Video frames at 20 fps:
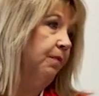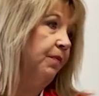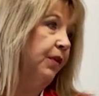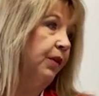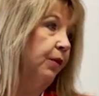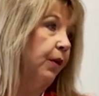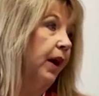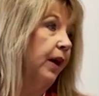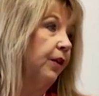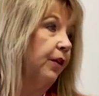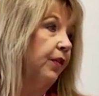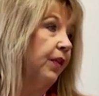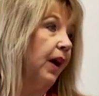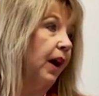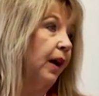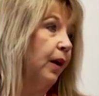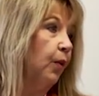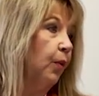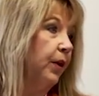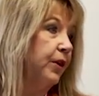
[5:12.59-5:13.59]
they're out on the
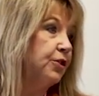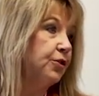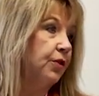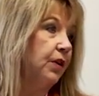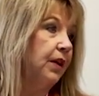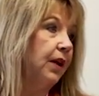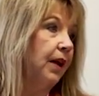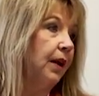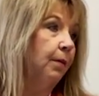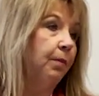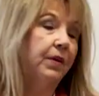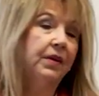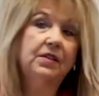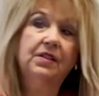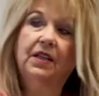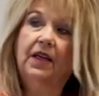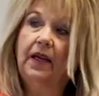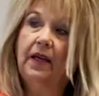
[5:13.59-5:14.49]
Iowa Western campus,